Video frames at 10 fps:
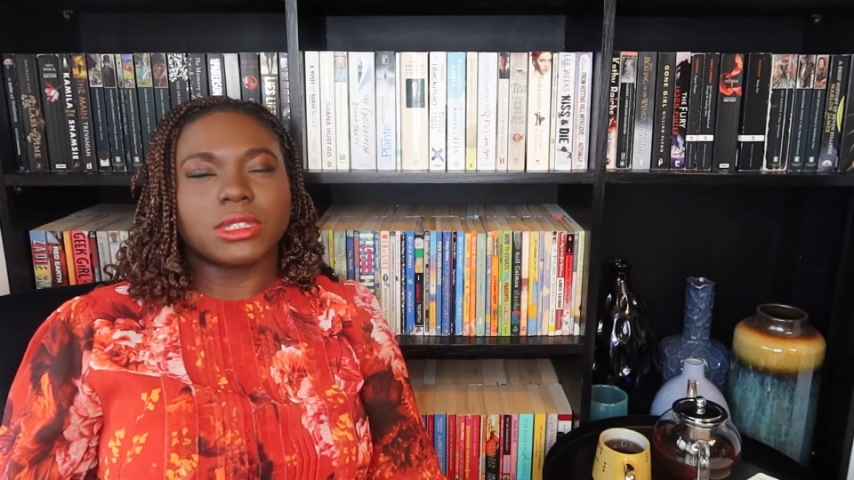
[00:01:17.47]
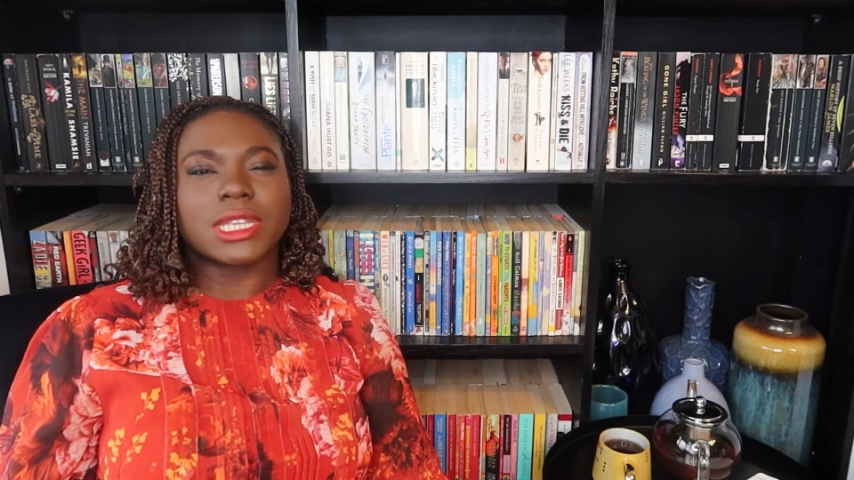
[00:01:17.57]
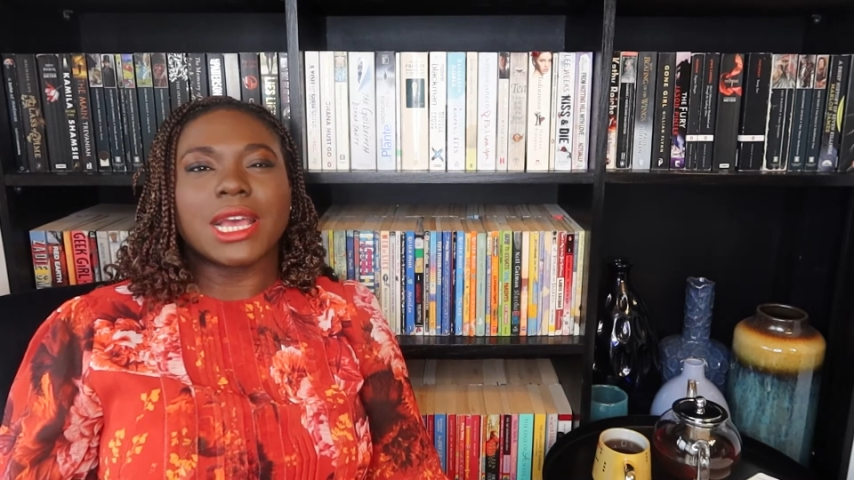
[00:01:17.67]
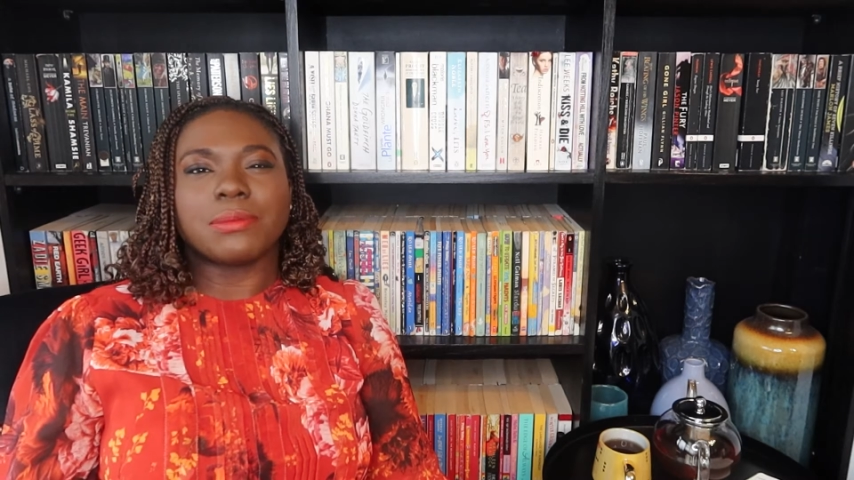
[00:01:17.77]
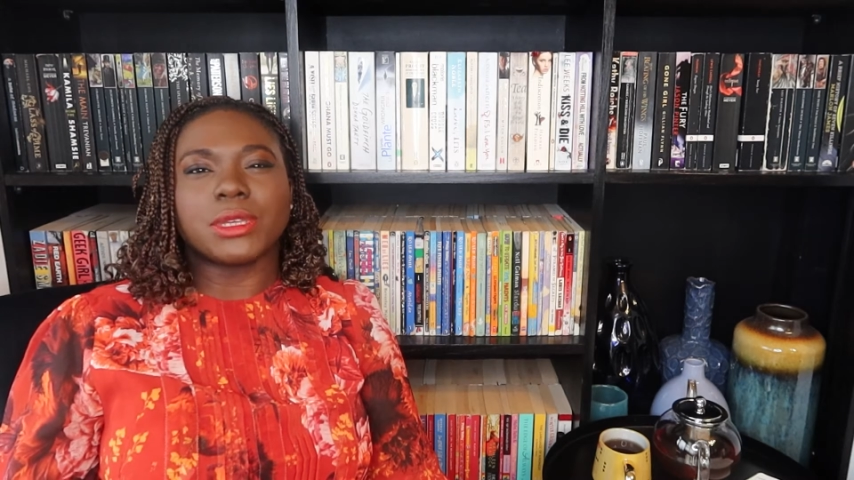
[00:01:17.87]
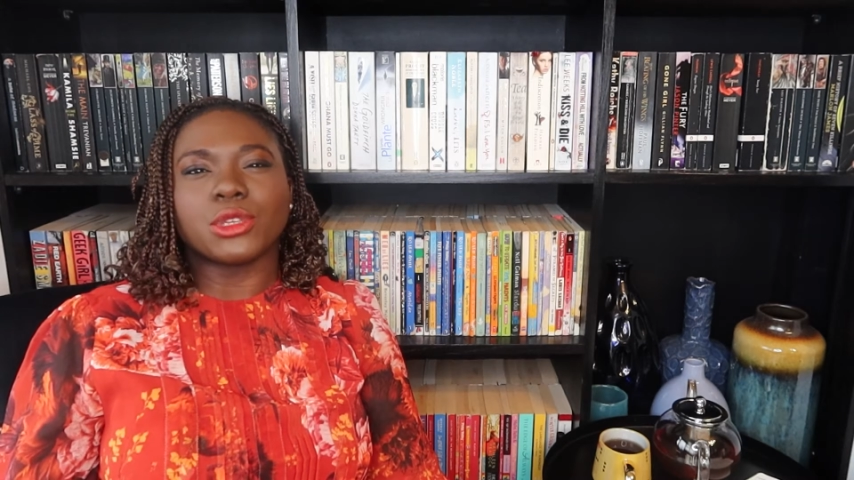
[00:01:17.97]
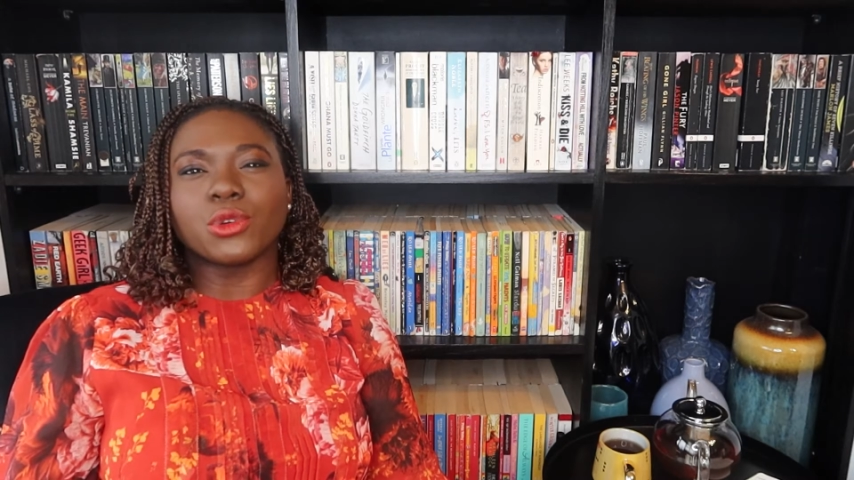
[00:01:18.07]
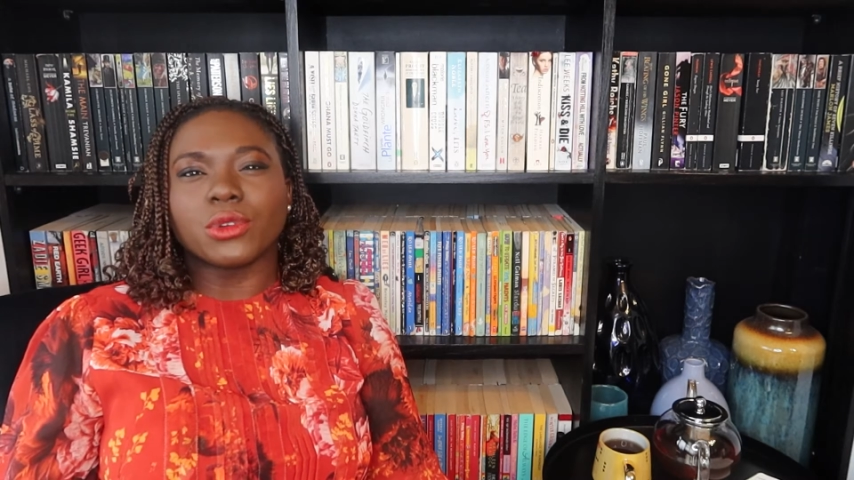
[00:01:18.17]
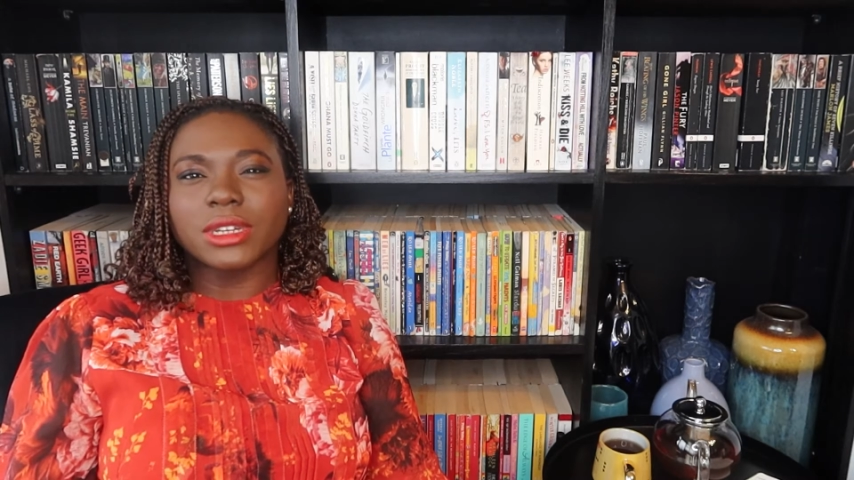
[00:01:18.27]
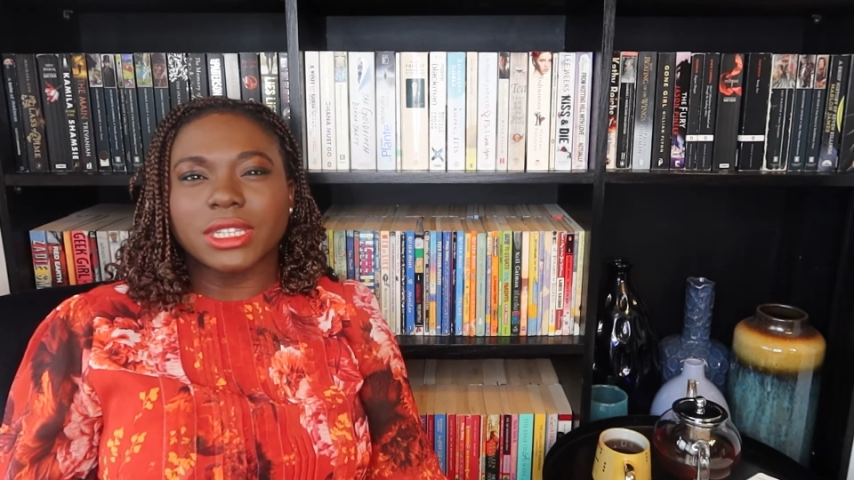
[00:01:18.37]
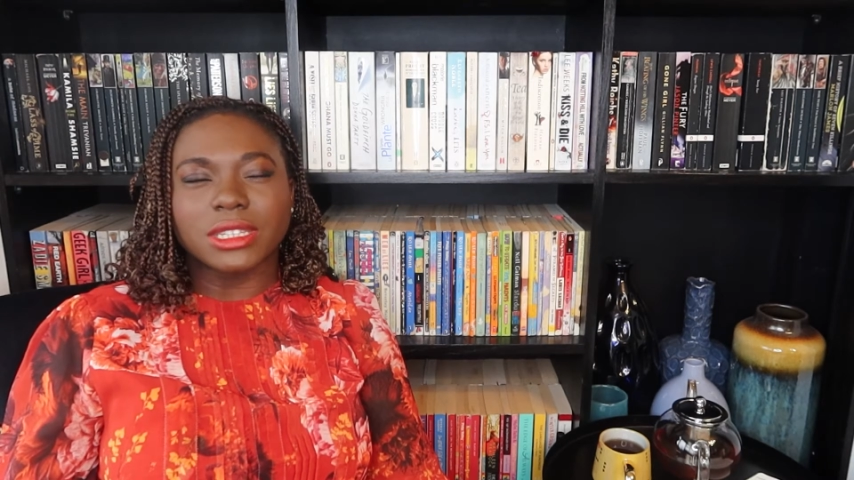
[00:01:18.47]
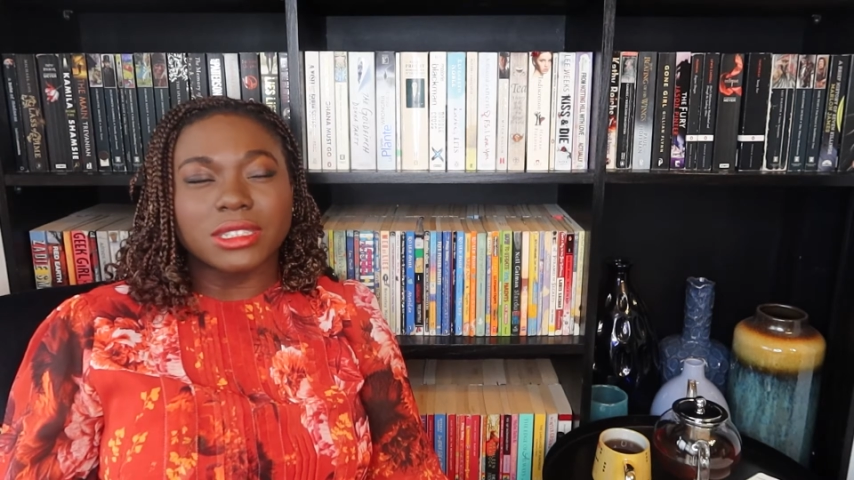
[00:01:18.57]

this happy-go-lucky,